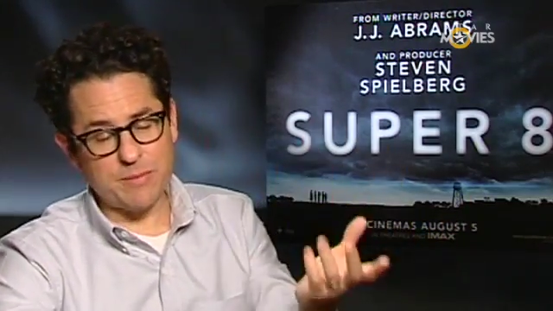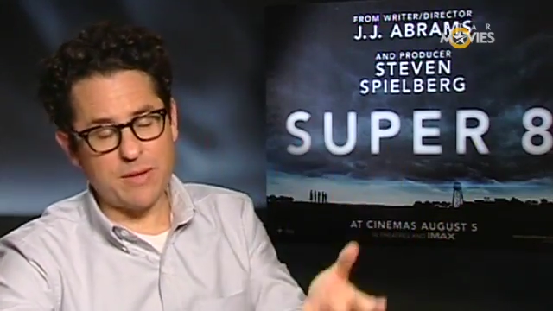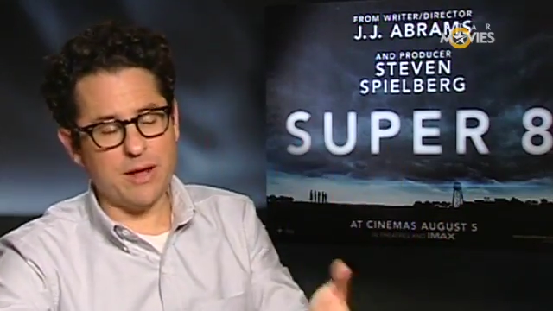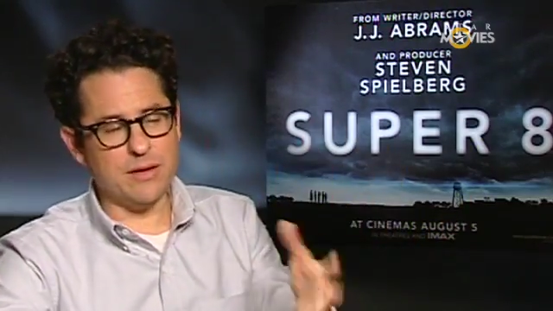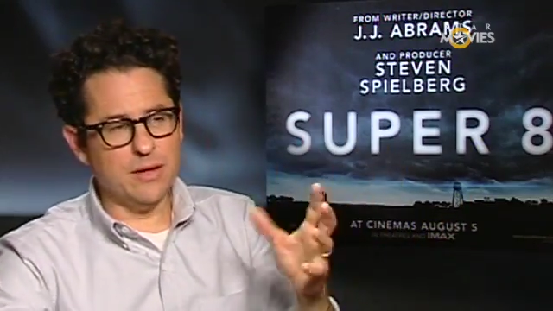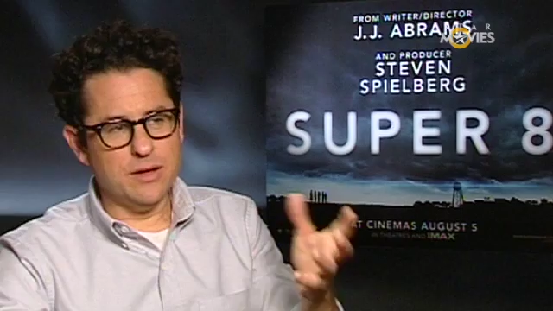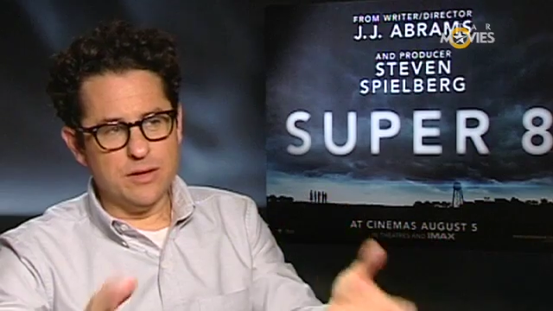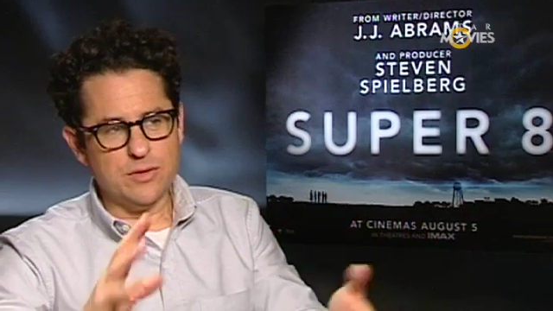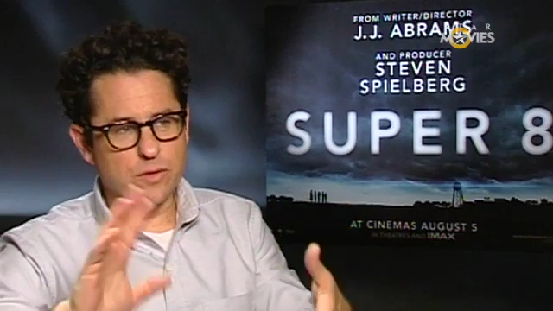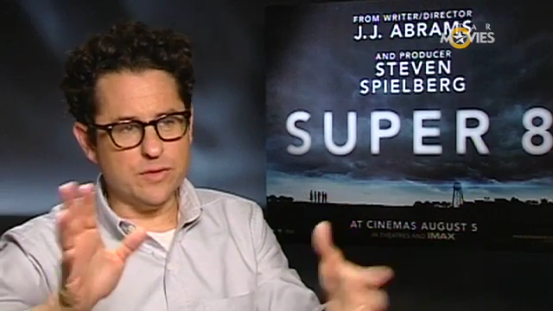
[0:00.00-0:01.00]
I'm not
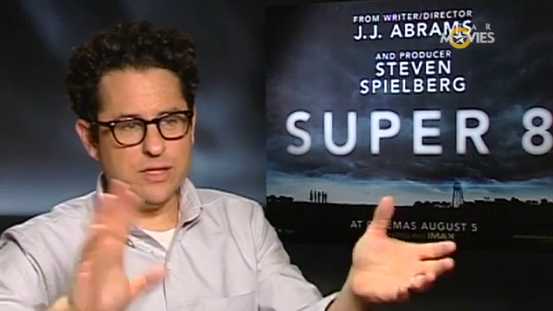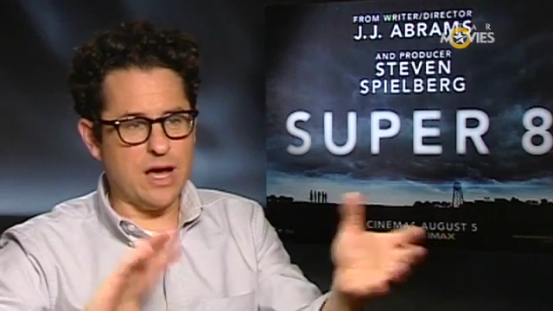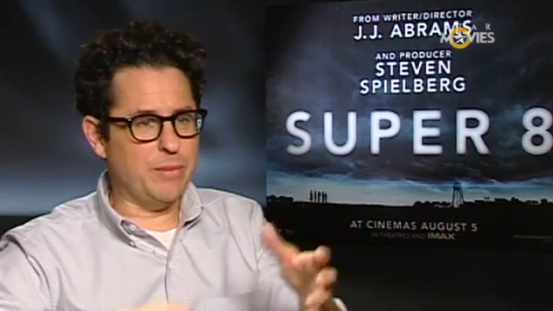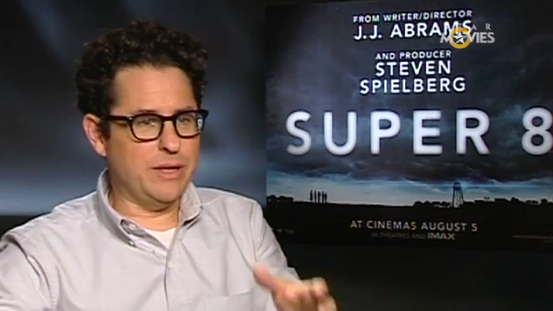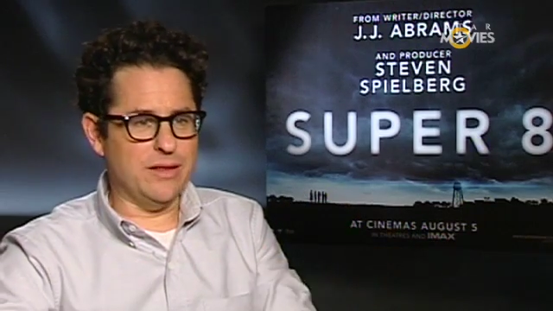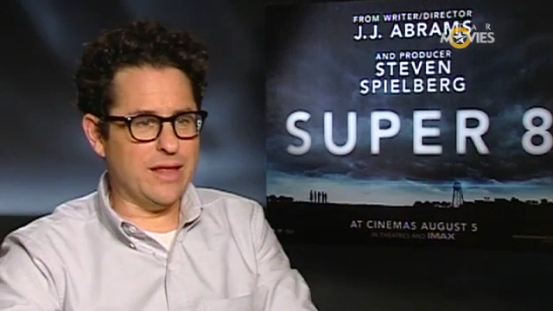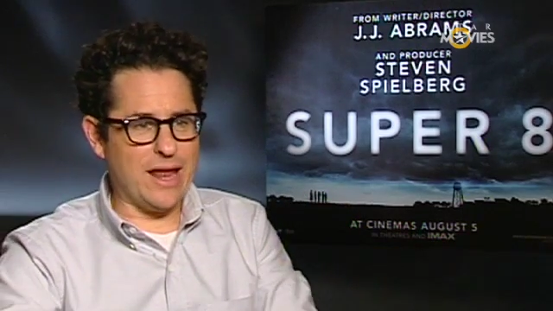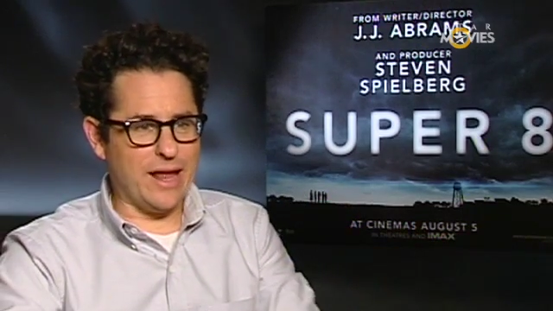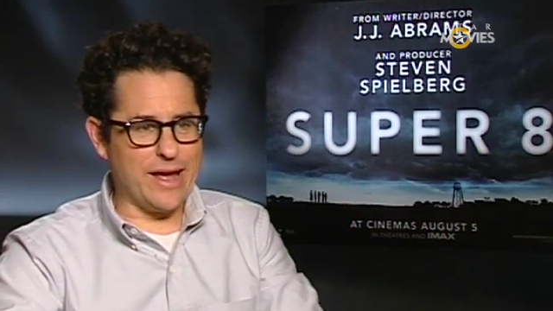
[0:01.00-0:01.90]
sort of snobby in that.